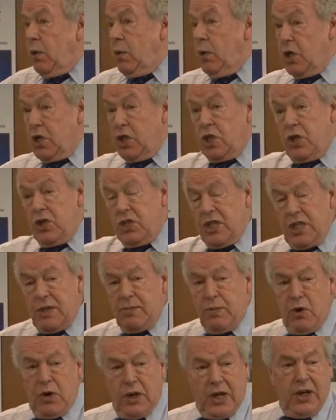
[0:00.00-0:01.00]
which uses
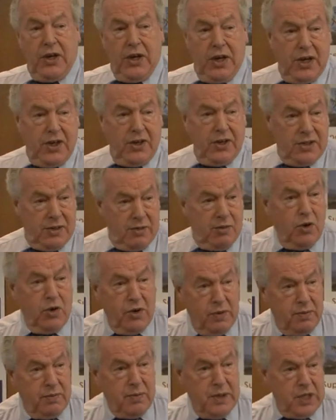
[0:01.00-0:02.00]
more glucose
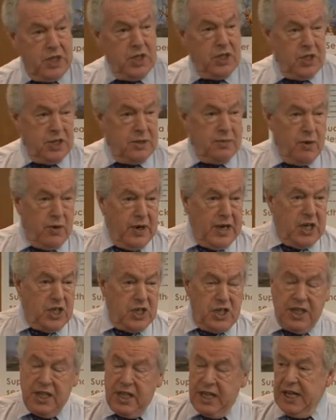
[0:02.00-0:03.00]
or produces more
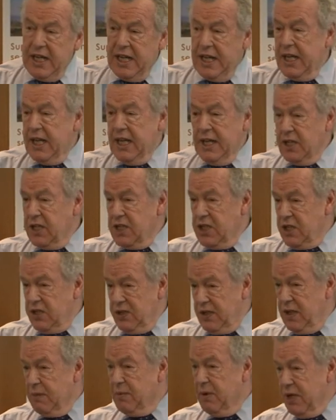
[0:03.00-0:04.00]
energy than any other
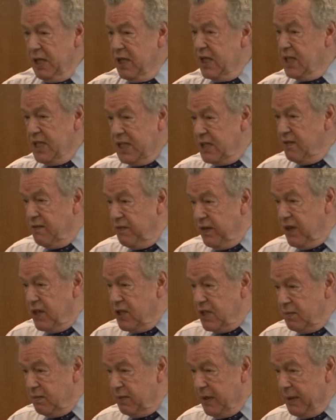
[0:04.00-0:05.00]
tissue in the body, it doesn't
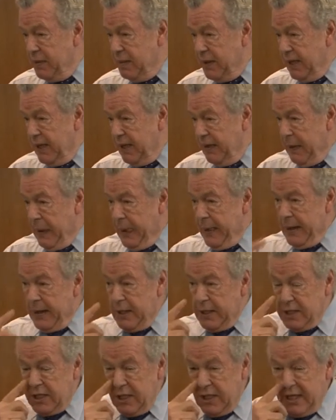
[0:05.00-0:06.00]
function properly.
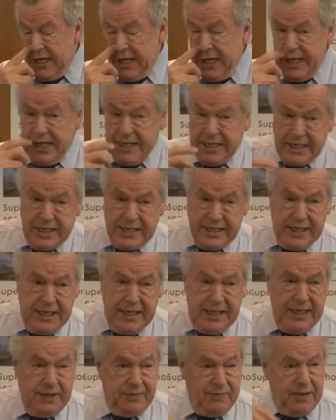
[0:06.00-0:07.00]
So they get
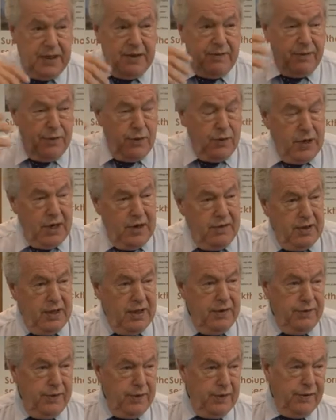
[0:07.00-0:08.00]
dizzy, they fall over,
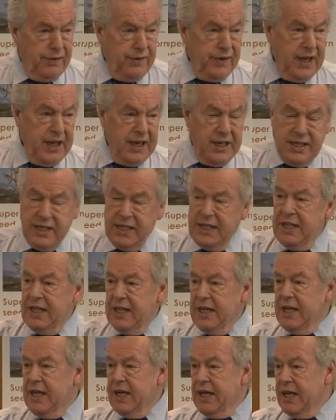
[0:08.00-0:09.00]
they feel faint,
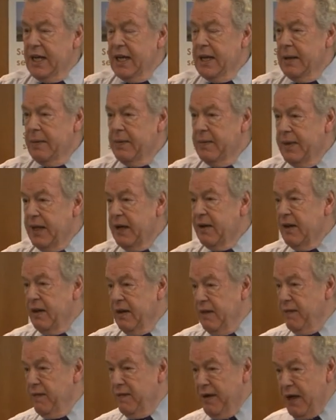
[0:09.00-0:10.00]
they're
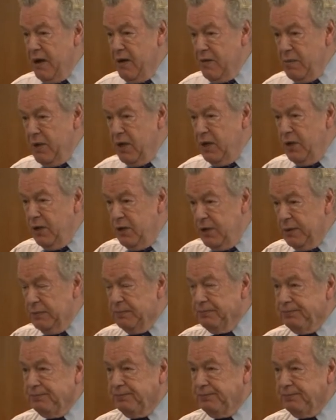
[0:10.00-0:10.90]
in a foul mood,